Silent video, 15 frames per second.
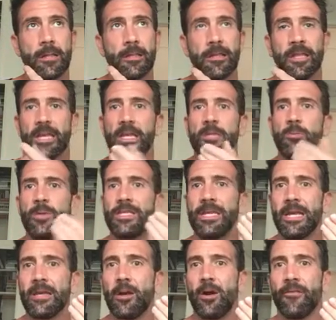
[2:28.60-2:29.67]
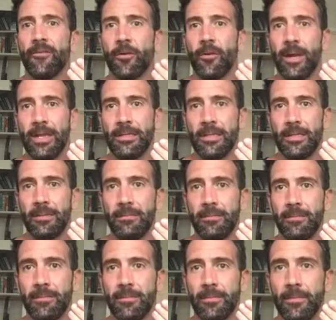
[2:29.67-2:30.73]
the thing is, we take it all for granted.
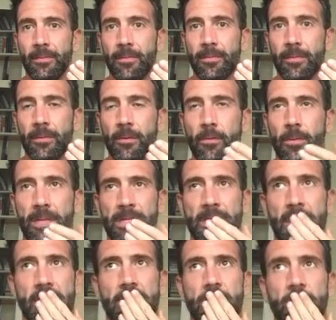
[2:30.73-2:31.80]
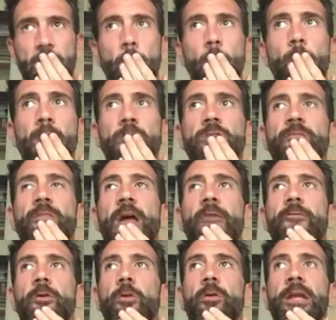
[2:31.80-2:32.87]
We take so much of
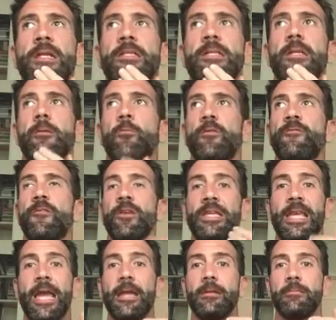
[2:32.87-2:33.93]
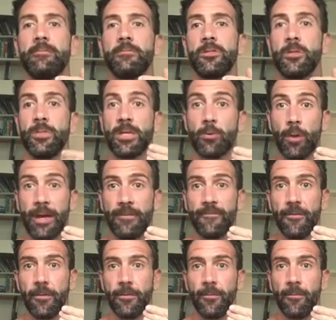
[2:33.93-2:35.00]
that for granted, and we forget to be
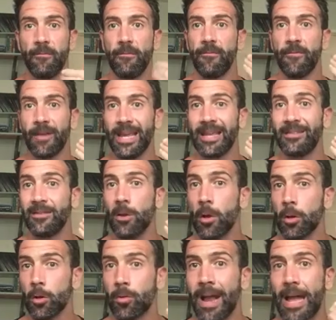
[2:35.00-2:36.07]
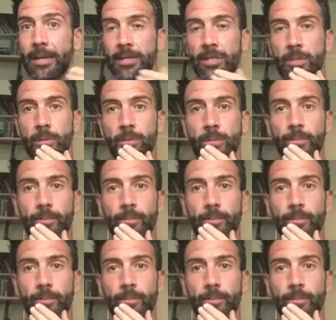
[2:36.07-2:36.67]
grateful. We forget our gratitude.